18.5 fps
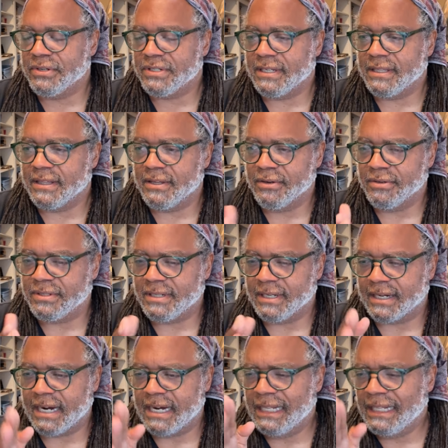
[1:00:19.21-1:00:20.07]
there's a,
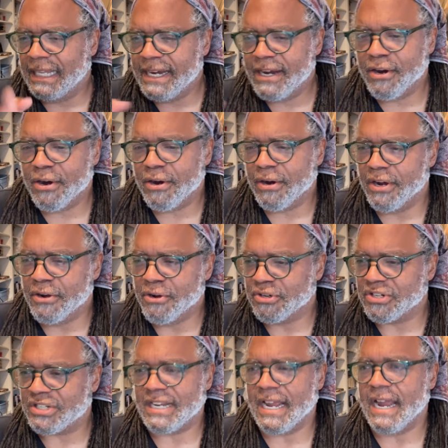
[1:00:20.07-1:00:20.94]
there's a clear
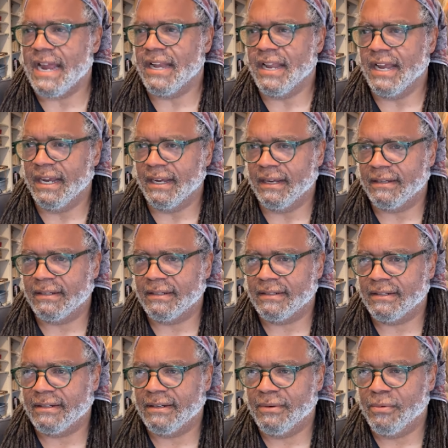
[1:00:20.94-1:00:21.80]

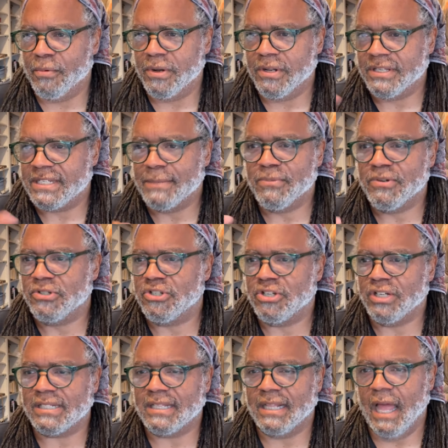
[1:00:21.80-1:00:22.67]
understanding when
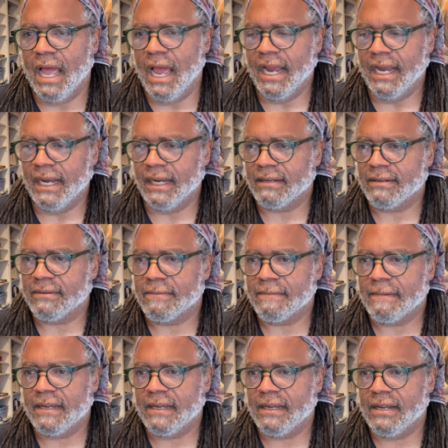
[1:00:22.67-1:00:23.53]
someone's just
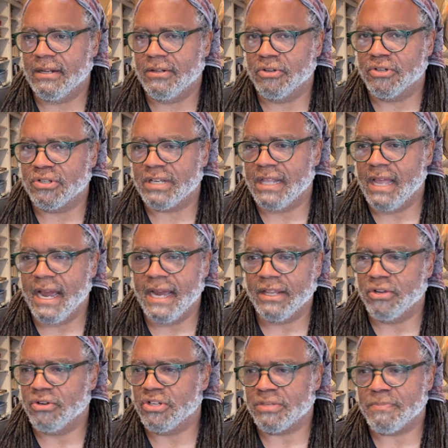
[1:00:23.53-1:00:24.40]
lying. They're just
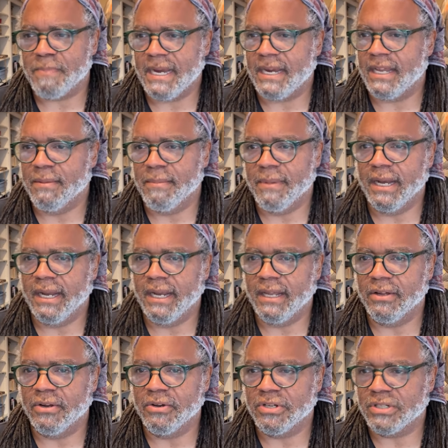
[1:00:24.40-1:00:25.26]
lying. They're just making the
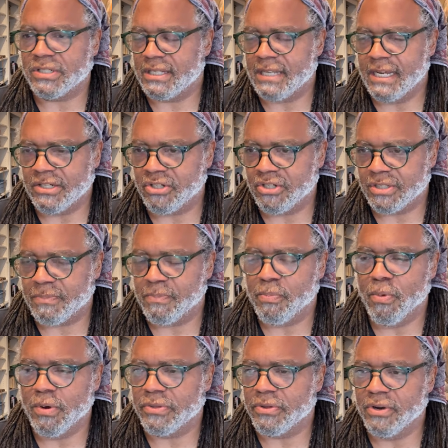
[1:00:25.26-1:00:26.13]
money. They're just that's
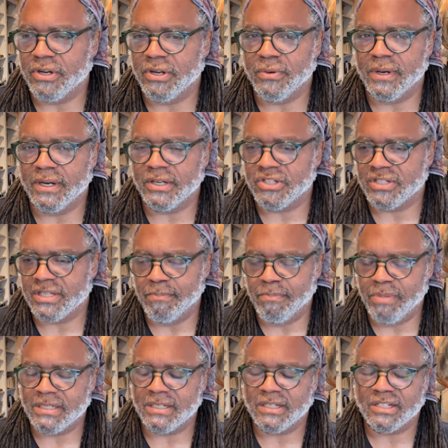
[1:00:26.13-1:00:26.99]
just what they're doing. It's
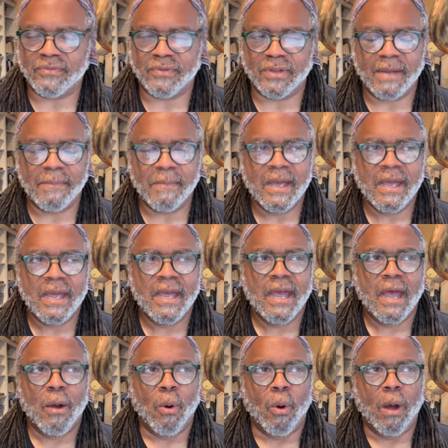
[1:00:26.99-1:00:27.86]
just a business for them,
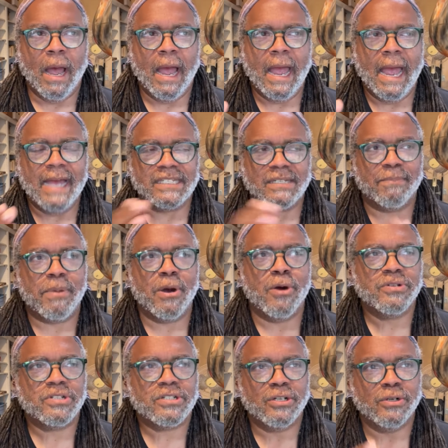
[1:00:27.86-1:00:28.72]
as
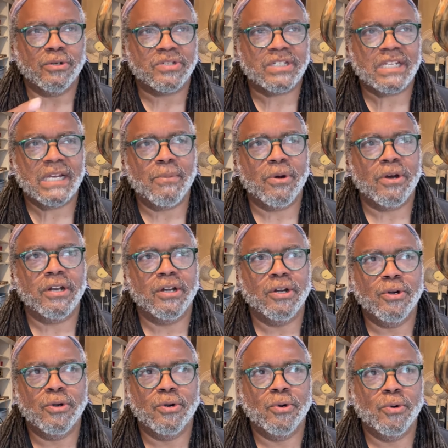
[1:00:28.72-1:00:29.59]
opposed to
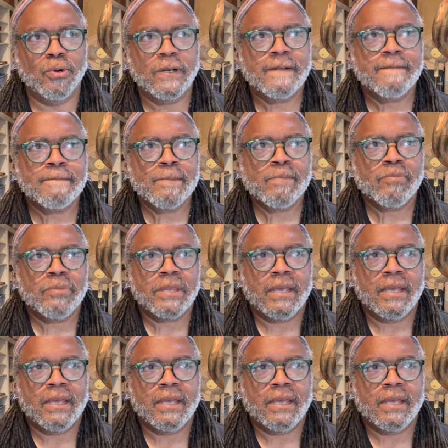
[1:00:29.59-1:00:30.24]
someone who